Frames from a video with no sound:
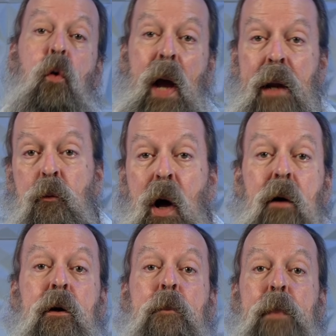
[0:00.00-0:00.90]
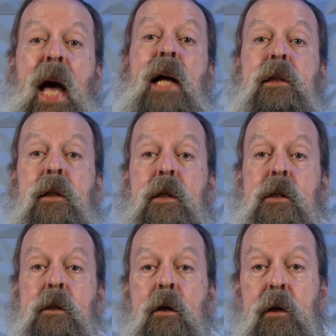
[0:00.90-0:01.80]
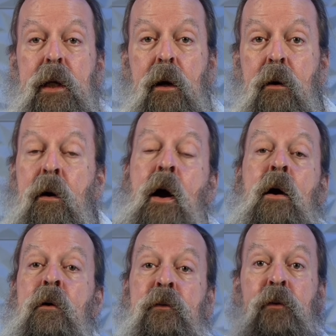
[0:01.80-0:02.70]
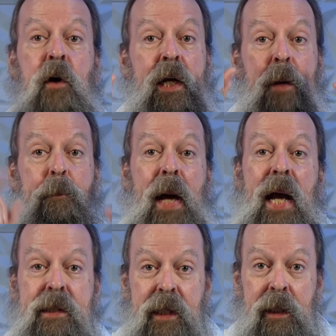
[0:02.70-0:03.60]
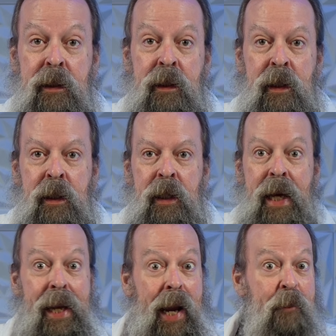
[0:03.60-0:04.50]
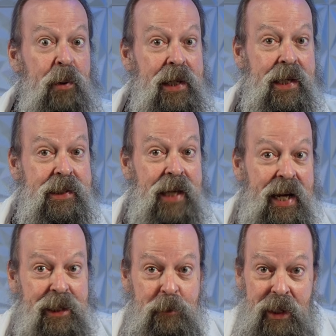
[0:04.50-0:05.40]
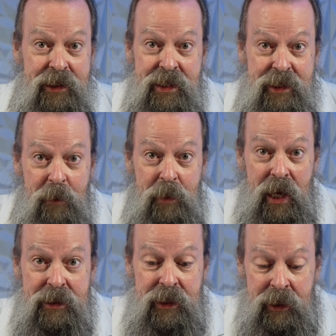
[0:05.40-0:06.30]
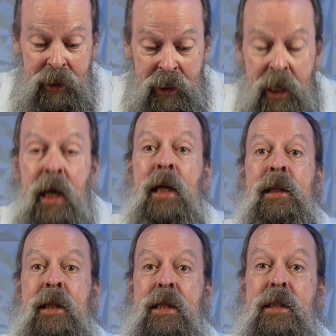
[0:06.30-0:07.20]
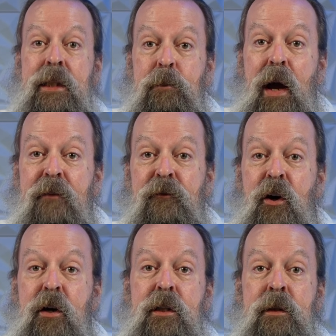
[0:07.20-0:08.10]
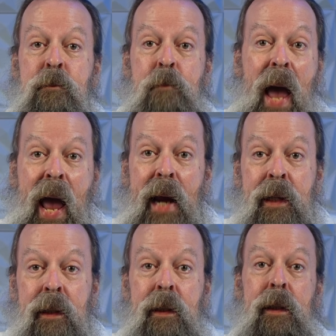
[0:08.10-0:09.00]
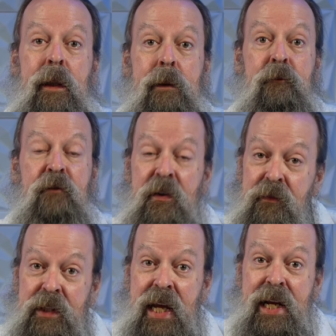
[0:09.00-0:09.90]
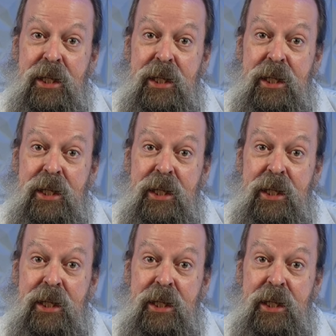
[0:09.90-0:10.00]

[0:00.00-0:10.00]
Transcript: and welcome back to the studio for an unboxing. And I'm pretty excited about this unboxing. This is my first Mac in 15